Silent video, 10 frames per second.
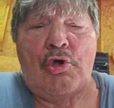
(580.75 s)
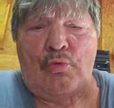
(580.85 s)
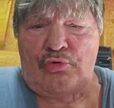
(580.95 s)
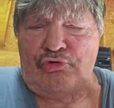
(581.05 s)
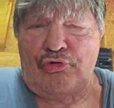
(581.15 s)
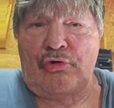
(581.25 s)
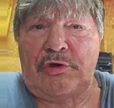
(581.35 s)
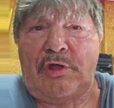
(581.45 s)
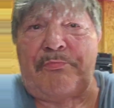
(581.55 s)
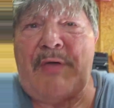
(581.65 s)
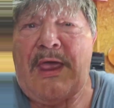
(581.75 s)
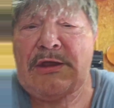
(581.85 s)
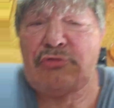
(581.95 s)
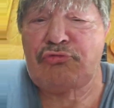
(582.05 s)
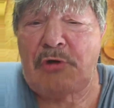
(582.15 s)
When you're in a pack
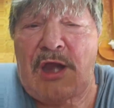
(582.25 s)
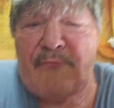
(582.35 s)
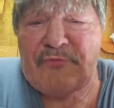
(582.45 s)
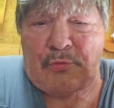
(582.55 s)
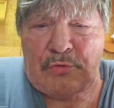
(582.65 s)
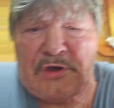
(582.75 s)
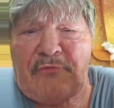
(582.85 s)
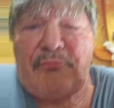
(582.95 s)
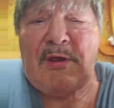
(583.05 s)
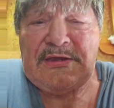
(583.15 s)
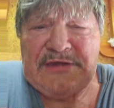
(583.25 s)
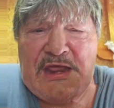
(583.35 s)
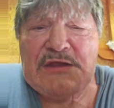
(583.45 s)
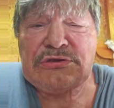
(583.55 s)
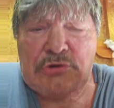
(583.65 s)
of traffic, when everybody
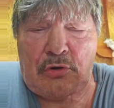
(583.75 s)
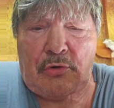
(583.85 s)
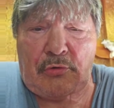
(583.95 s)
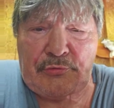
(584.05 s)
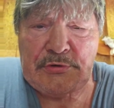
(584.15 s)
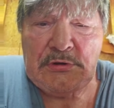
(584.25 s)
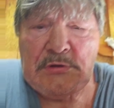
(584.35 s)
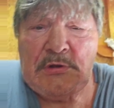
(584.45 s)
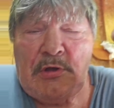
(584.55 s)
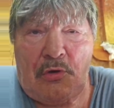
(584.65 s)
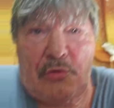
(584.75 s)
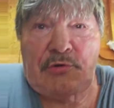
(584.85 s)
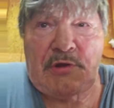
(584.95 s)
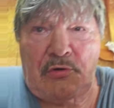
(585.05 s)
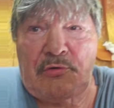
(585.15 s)
NASCARs on
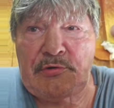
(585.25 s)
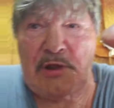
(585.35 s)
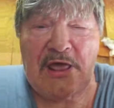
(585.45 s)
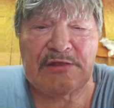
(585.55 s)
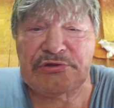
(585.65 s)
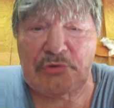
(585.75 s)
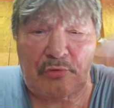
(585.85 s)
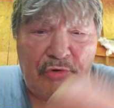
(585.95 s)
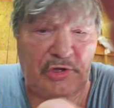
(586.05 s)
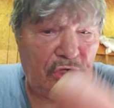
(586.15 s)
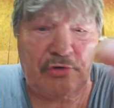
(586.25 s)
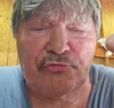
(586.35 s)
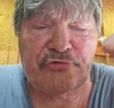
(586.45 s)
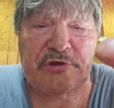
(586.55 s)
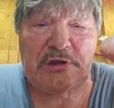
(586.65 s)
the
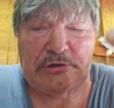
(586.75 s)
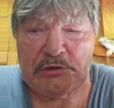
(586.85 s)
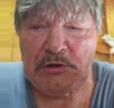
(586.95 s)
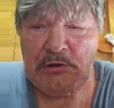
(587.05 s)
interstate,